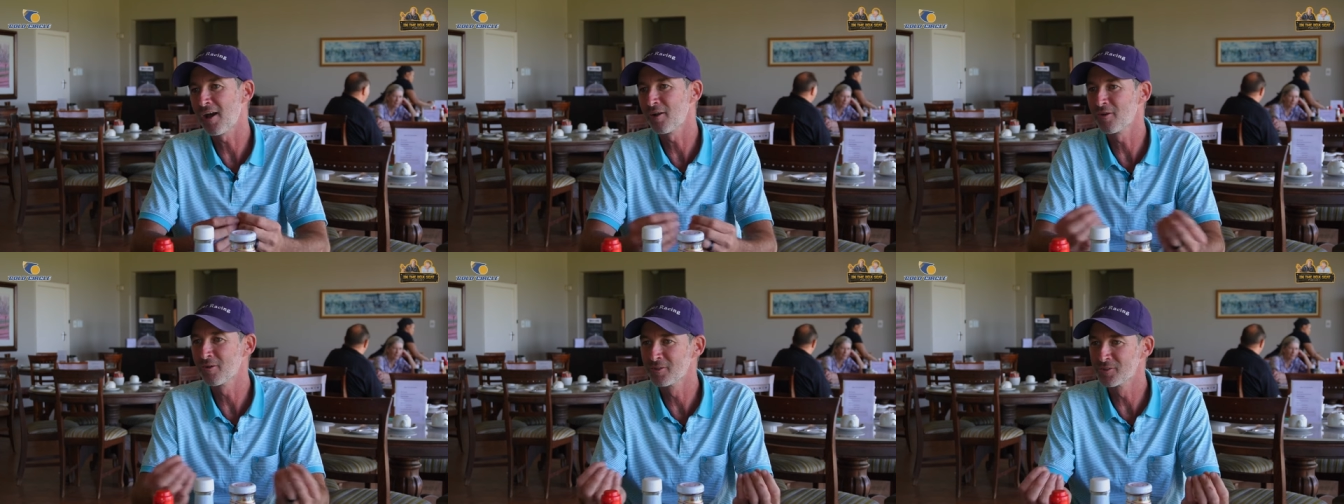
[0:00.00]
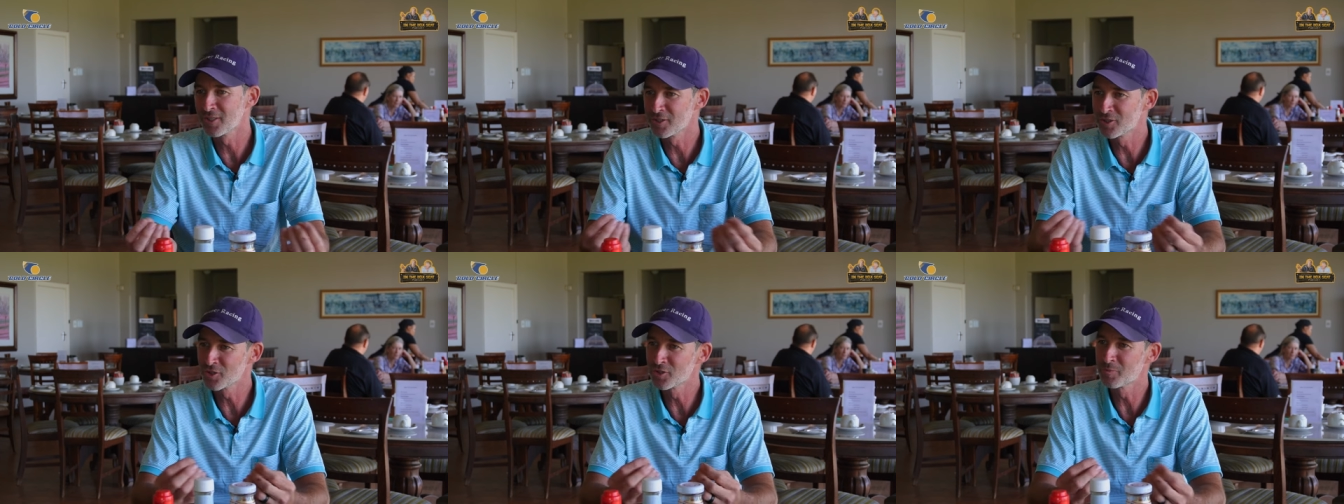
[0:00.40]
how long is
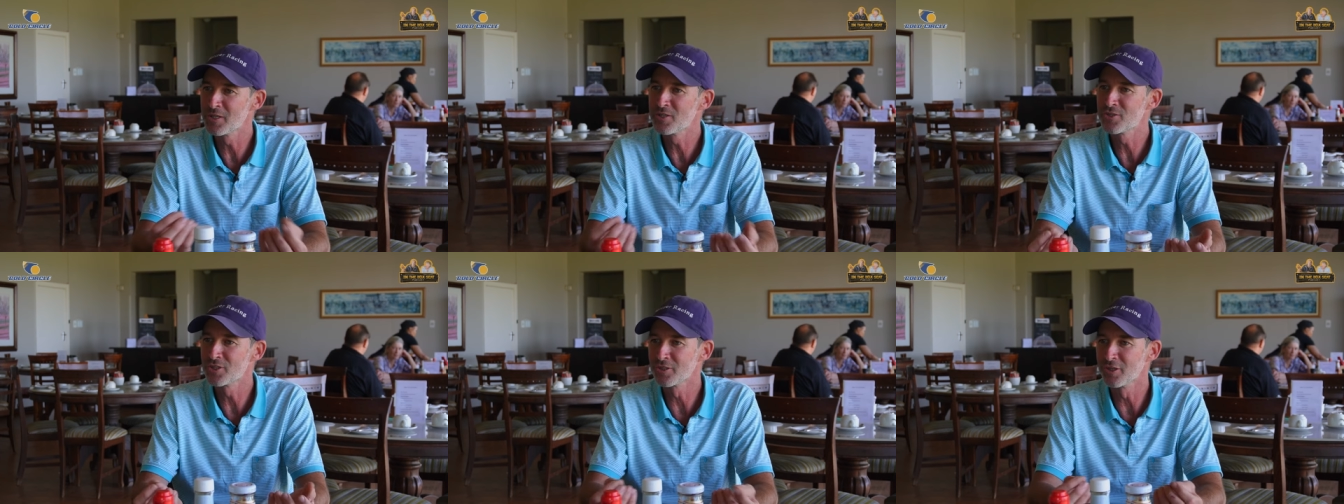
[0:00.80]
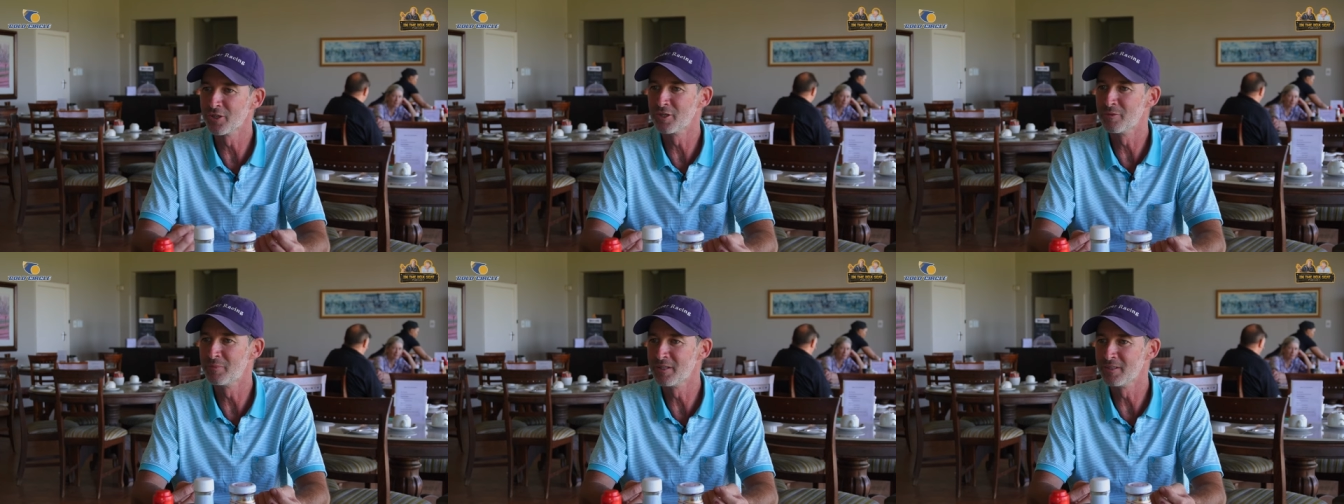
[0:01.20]
that suspension
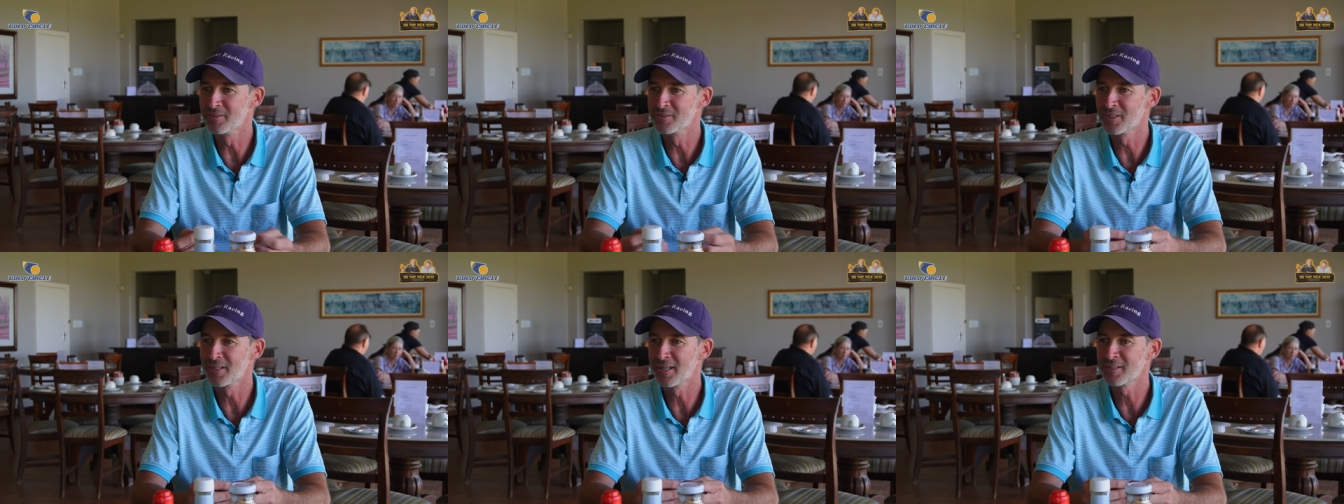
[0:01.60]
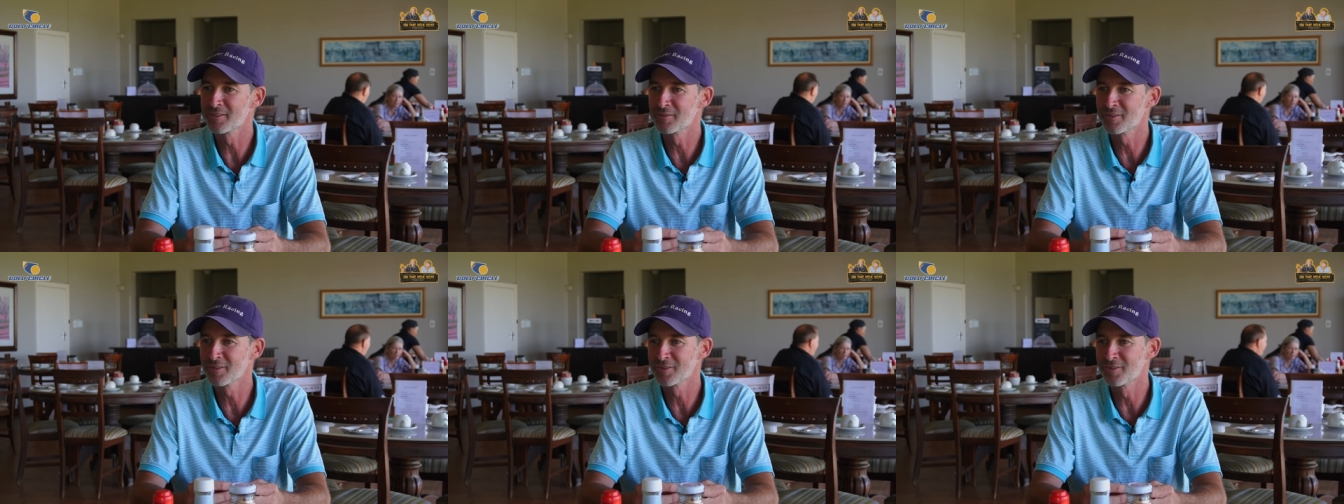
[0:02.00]
going to be? Sure, so that
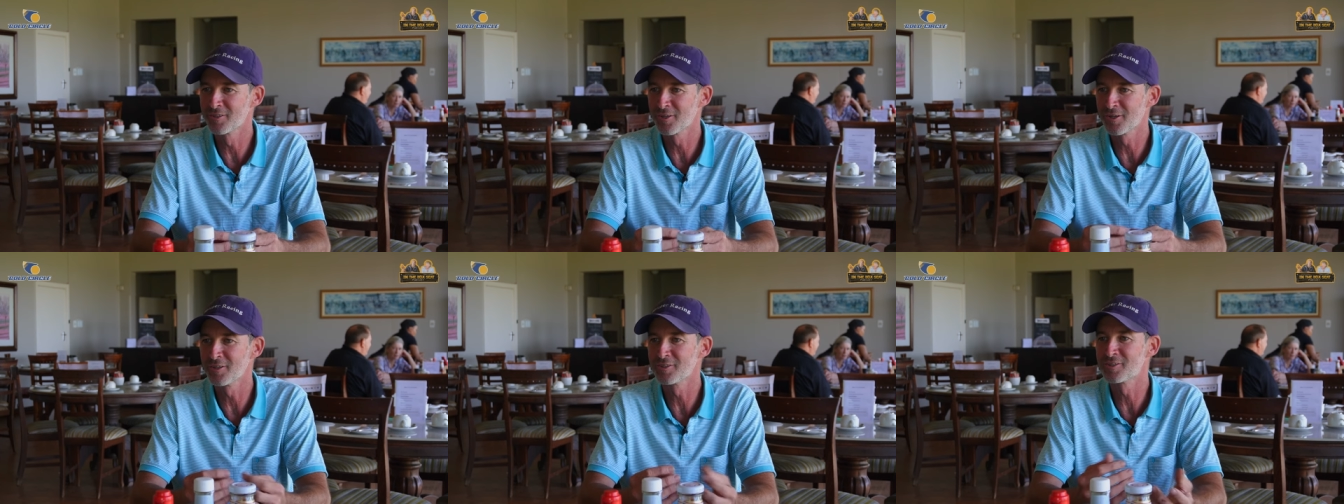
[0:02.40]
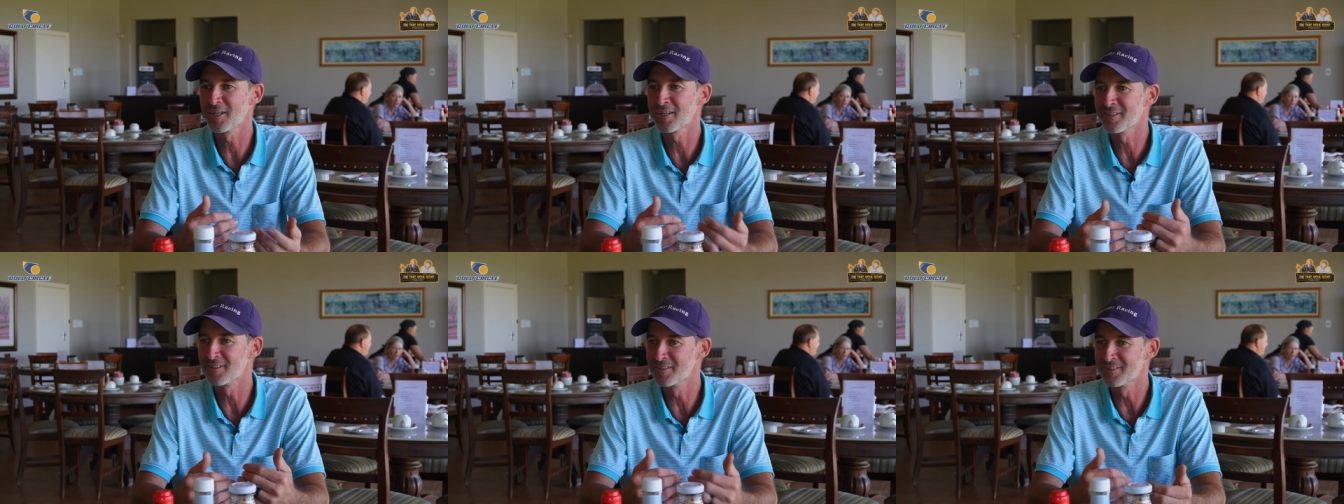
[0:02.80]
sure. could
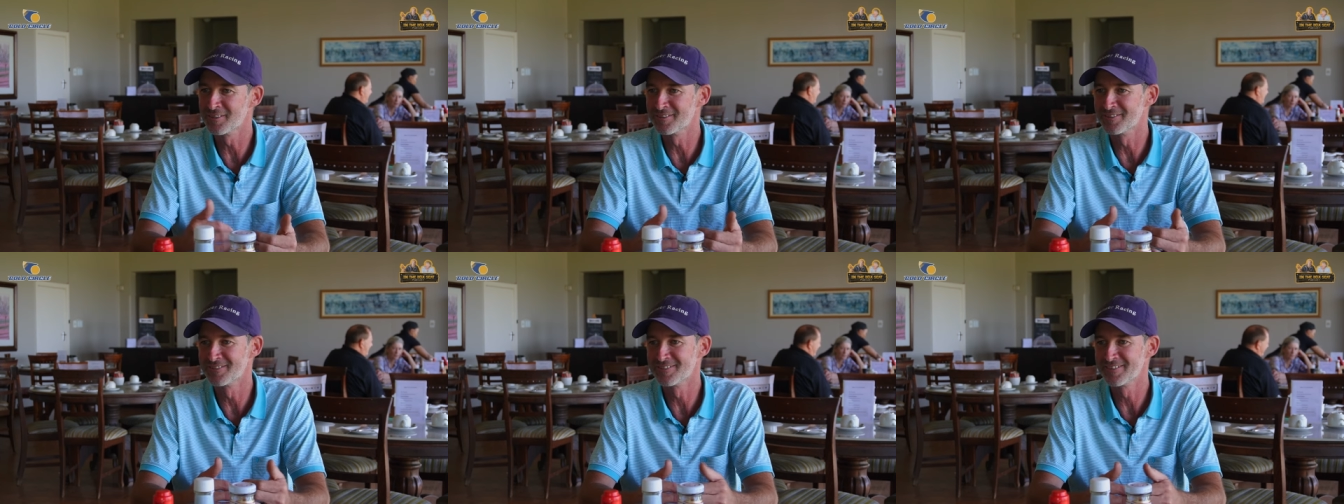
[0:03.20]
curtail.